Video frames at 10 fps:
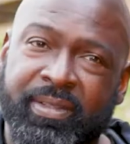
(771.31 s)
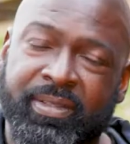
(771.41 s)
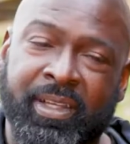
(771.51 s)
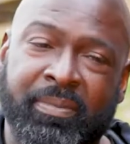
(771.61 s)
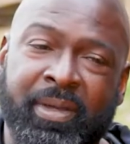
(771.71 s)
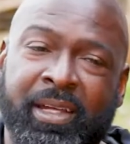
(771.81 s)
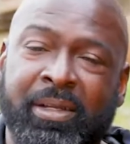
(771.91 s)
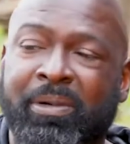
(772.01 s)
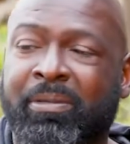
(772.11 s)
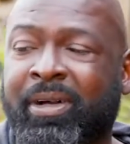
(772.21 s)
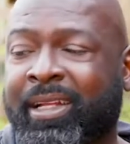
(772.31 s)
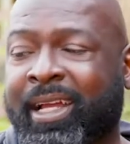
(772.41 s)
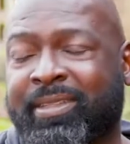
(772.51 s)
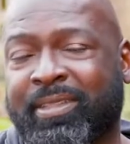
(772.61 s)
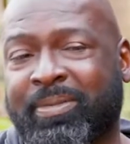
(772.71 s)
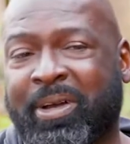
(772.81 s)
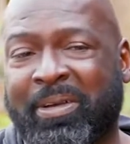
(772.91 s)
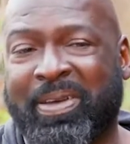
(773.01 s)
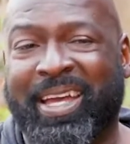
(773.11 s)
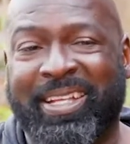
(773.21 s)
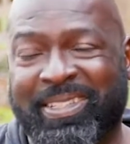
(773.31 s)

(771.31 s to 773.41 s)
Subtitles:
StickMen #1 likes the small batch.